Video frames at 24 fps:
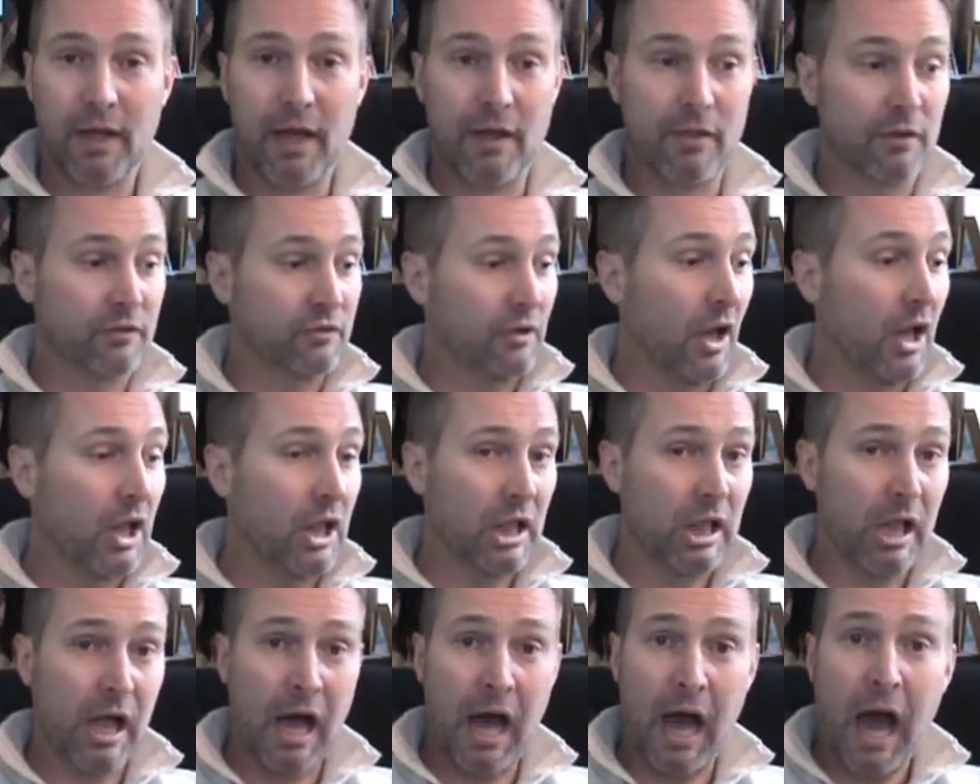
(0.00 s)
And there's a
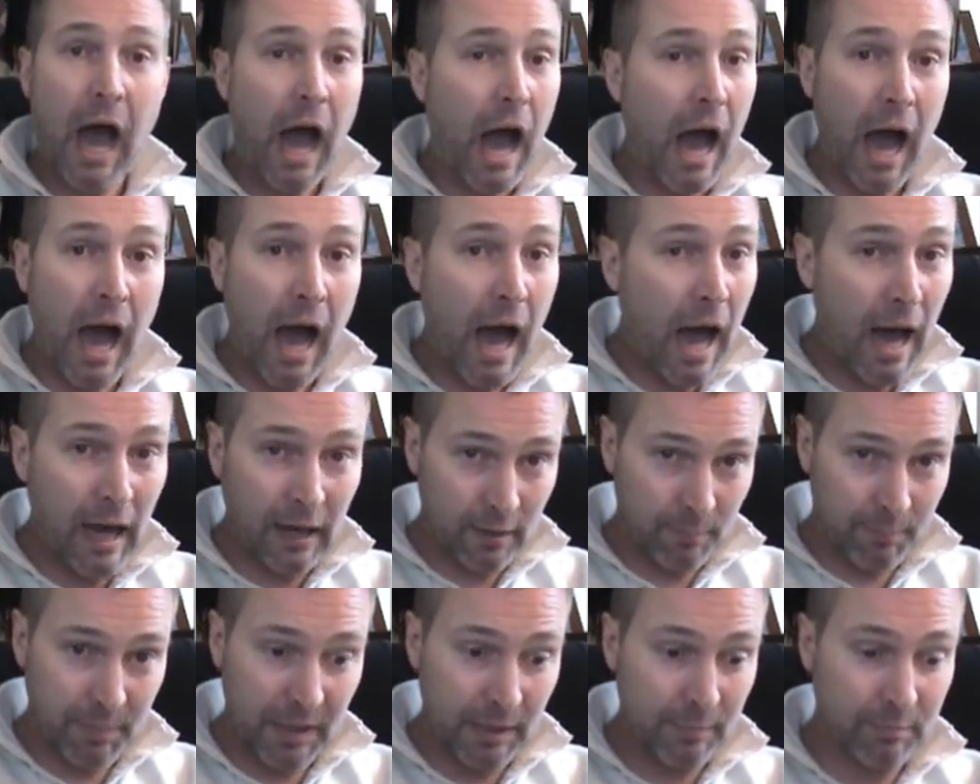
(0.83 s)

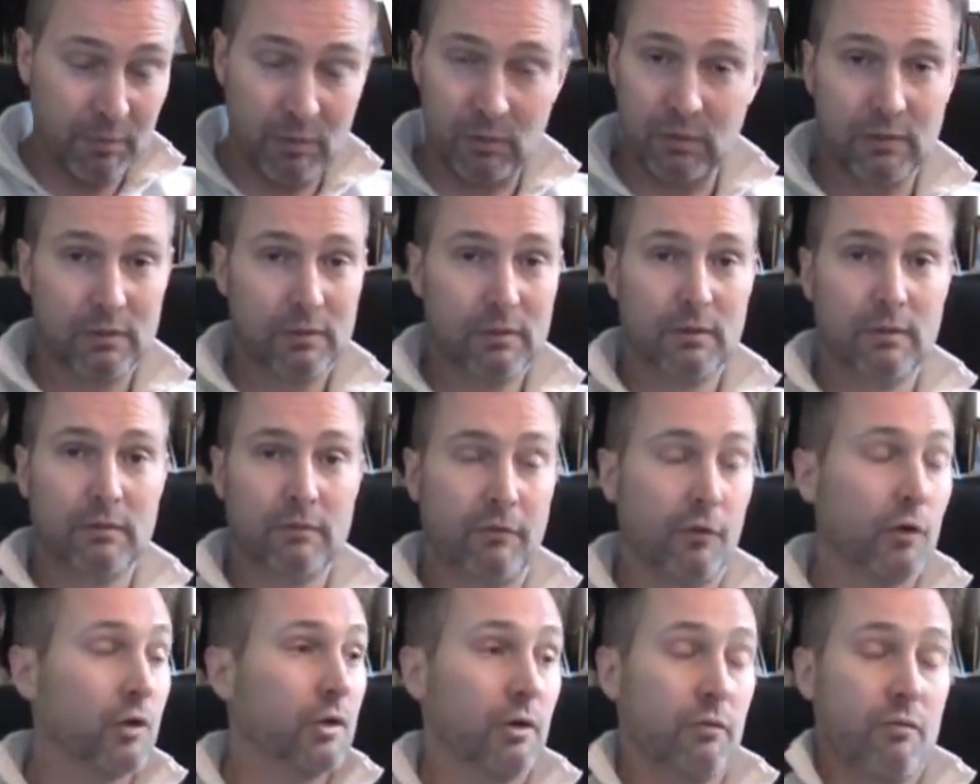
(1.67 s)
lot of people,
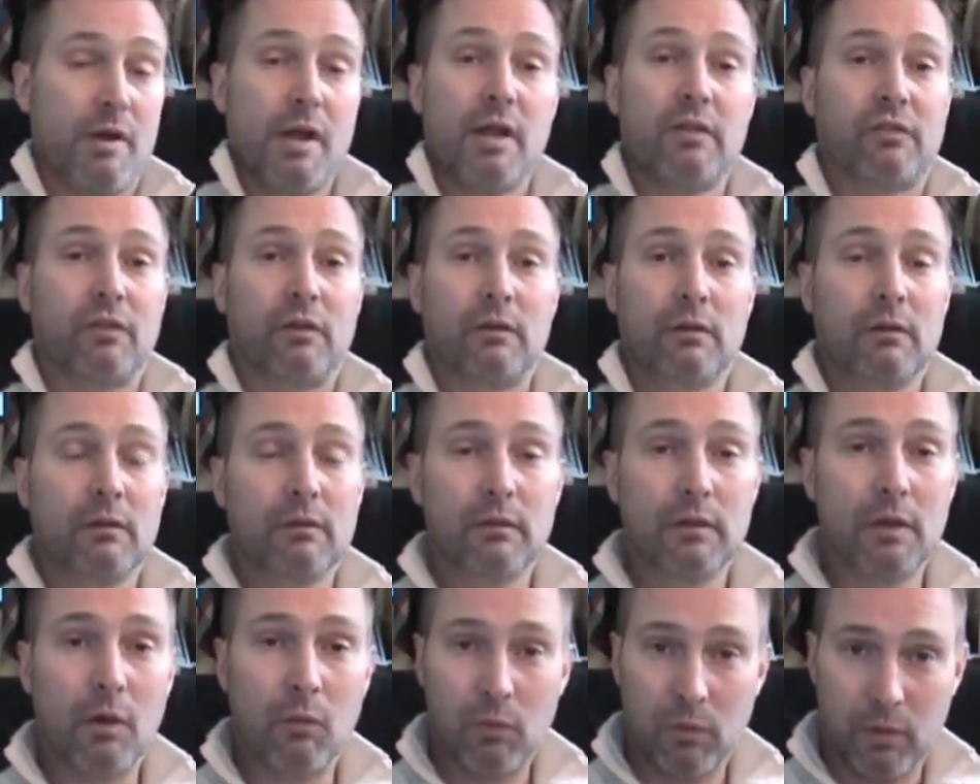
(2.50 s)
for good reason,
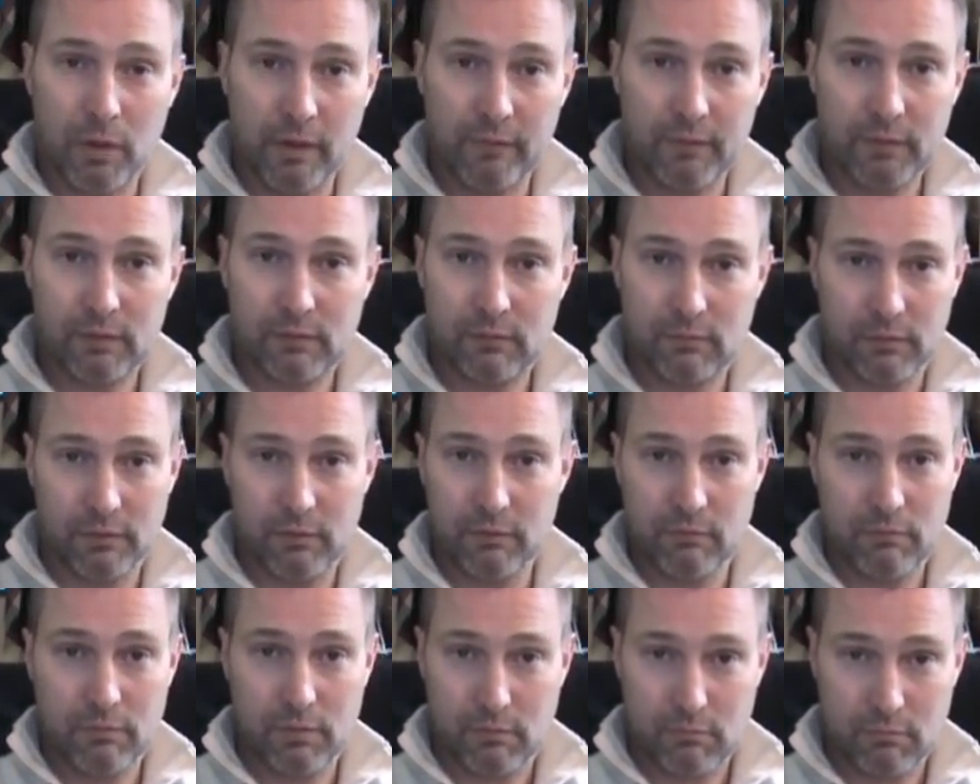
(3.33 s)
that won't have it to
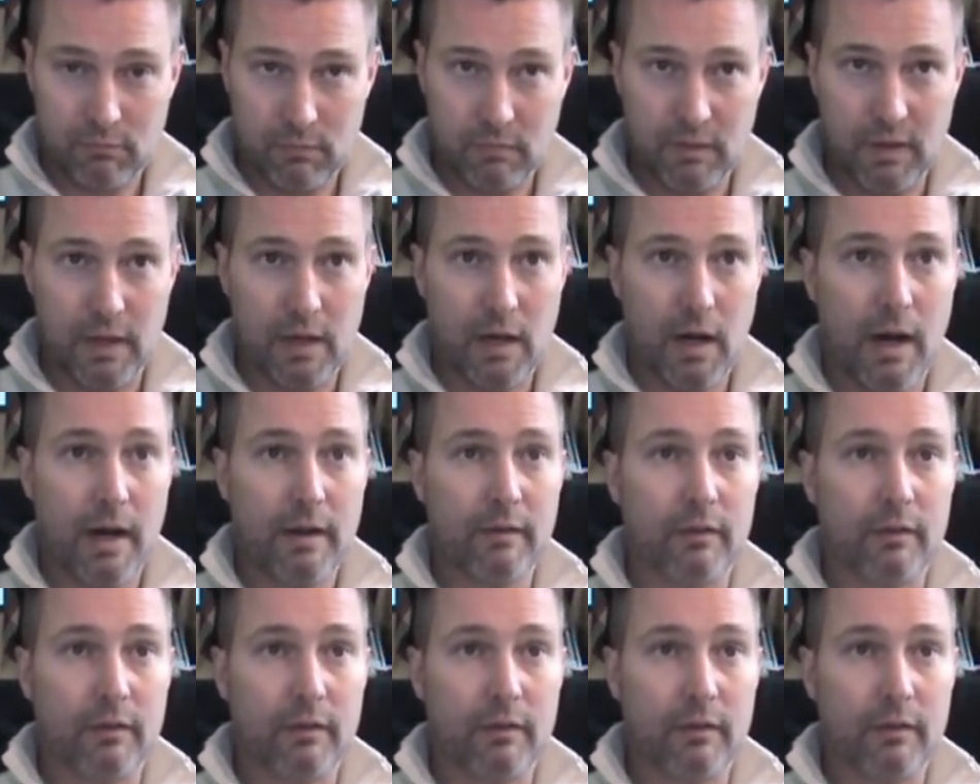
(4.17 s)
do with that